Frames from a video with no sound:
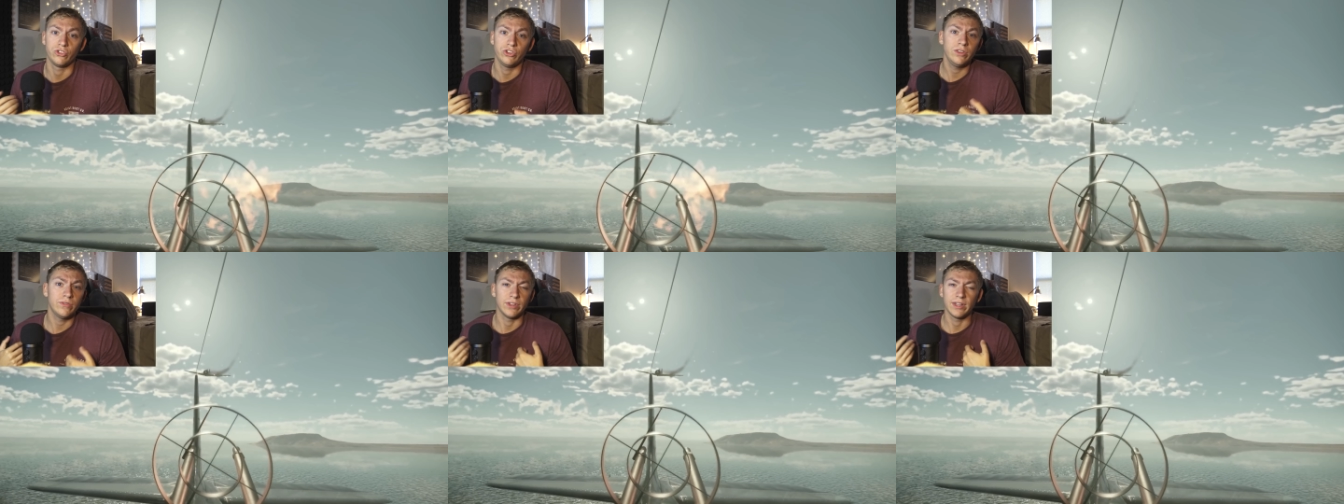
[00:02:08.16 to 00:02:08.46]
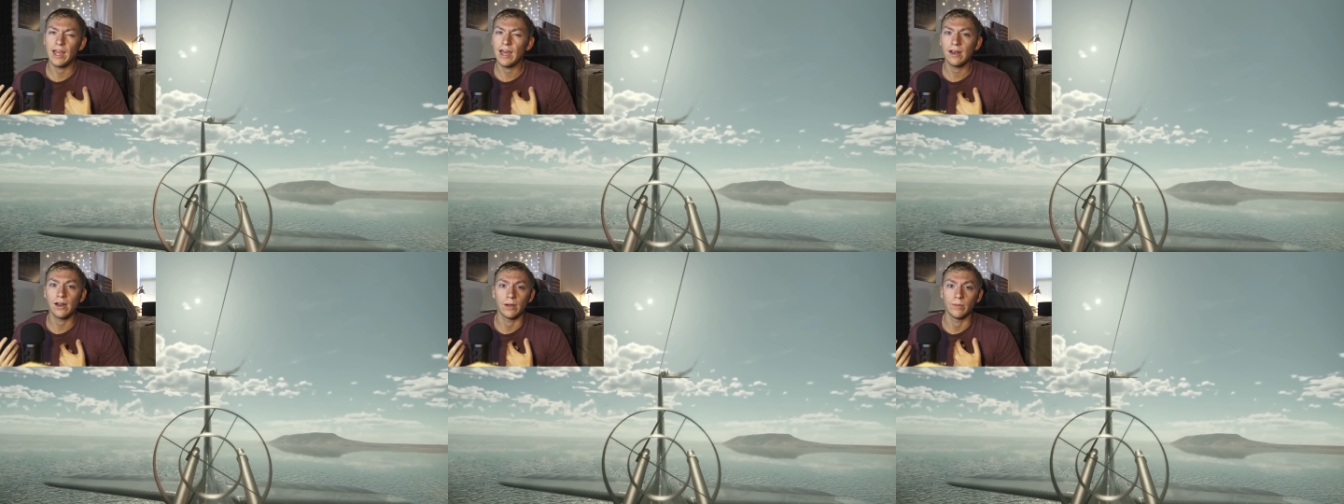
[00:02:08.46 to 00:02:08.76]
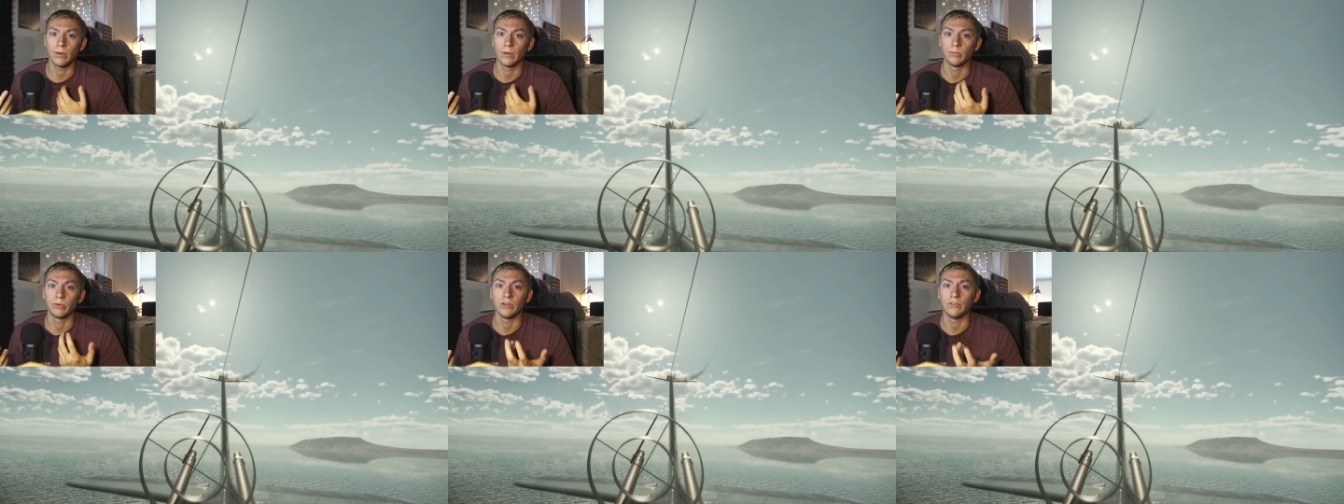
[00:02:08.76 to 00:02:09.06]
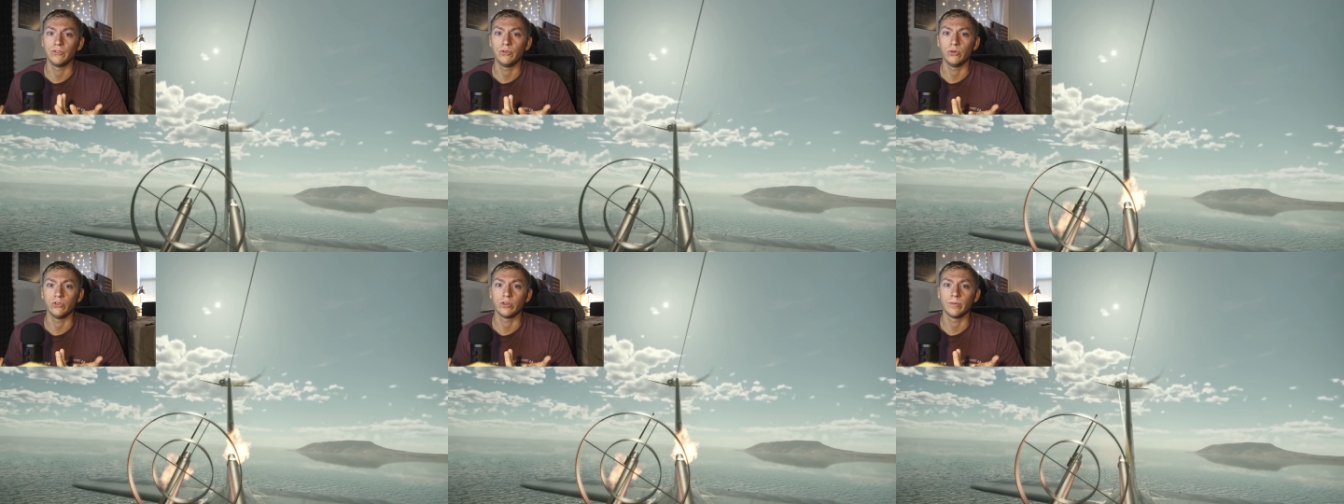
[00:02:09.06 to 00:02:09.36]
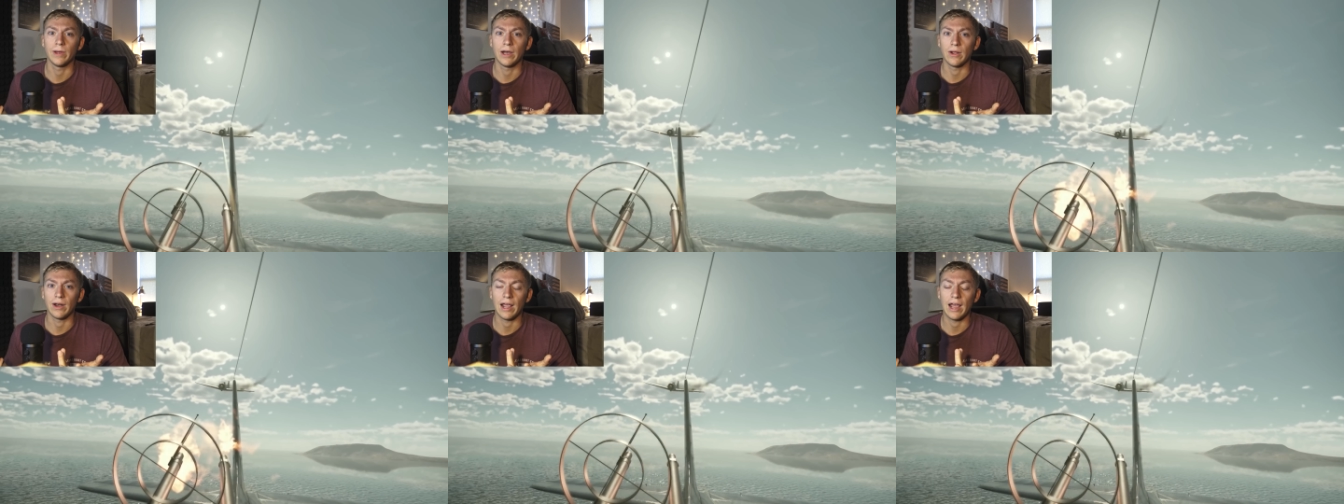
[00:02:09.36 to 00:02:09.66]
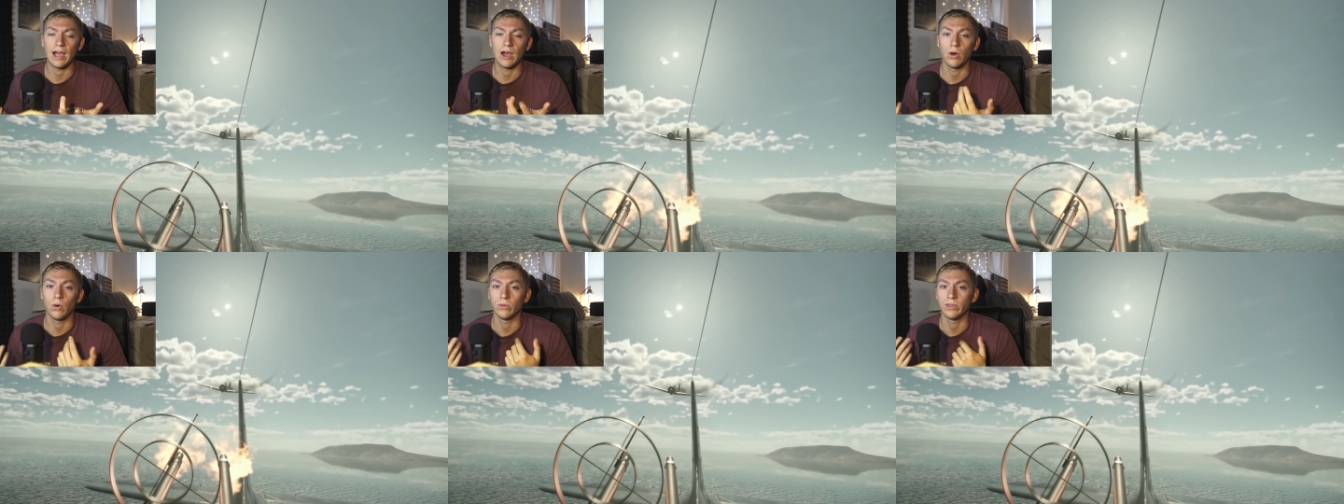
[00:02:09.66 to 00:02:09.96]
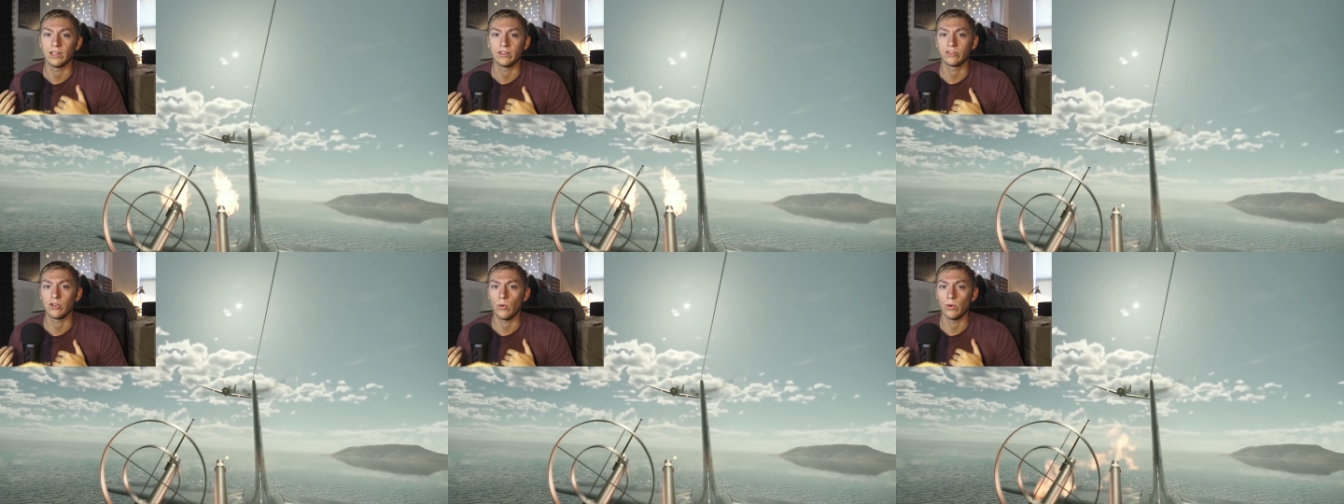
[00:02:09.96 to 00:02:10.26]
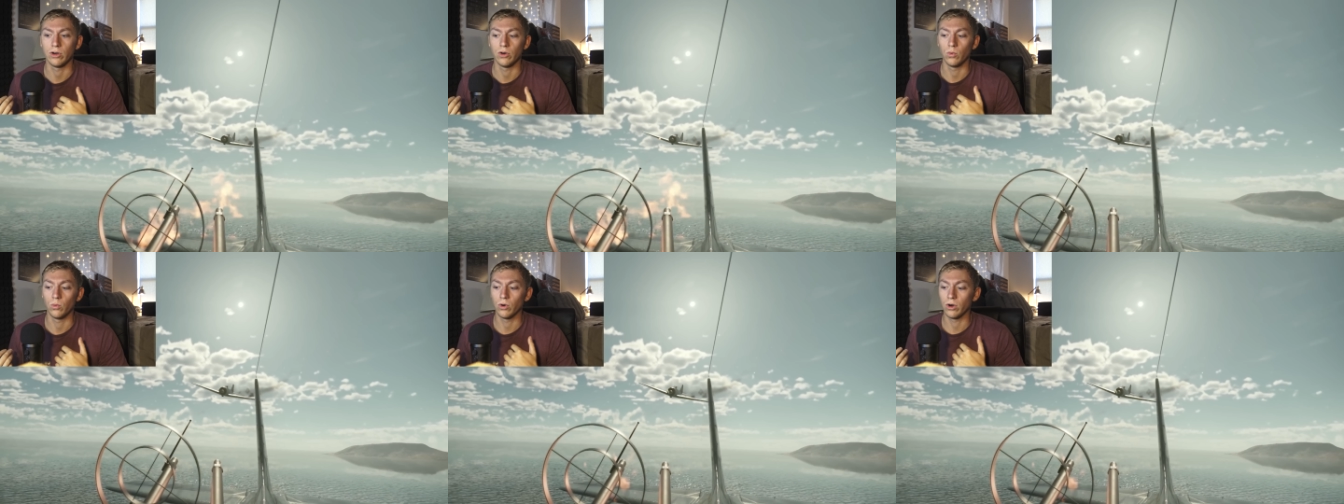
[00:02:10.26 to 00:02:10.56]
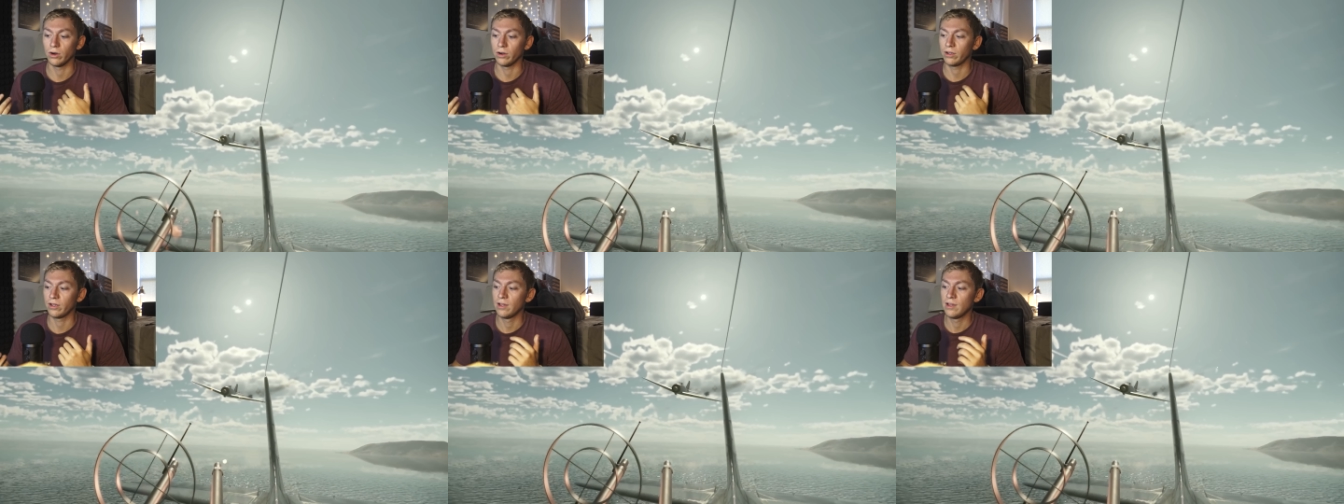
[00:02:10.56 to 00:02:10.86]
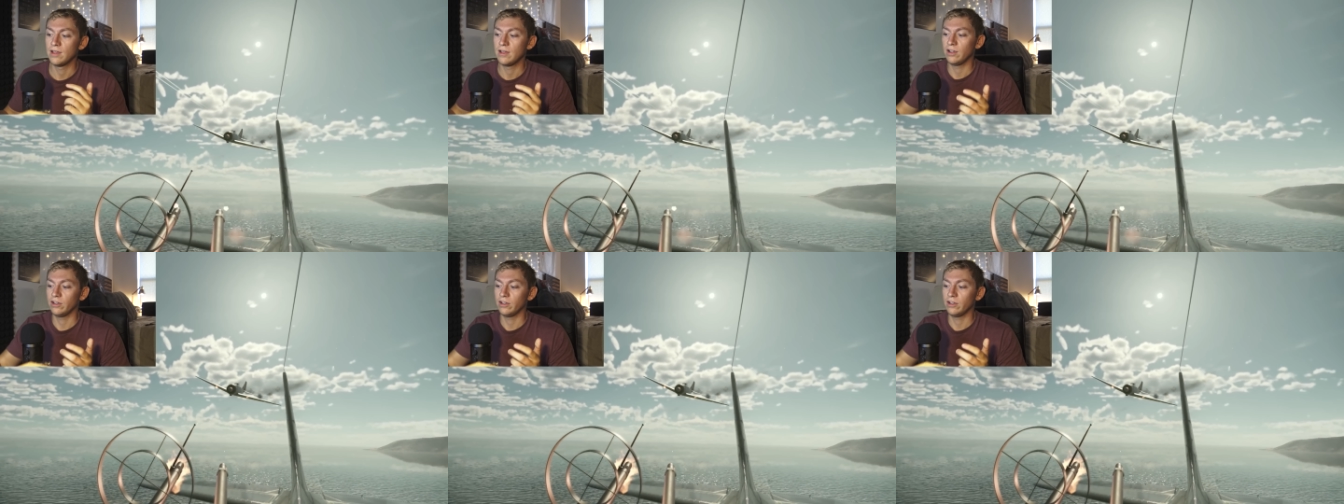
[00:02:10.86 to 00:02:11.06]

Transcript: which even that I'm, I'm confused about how that's going to work.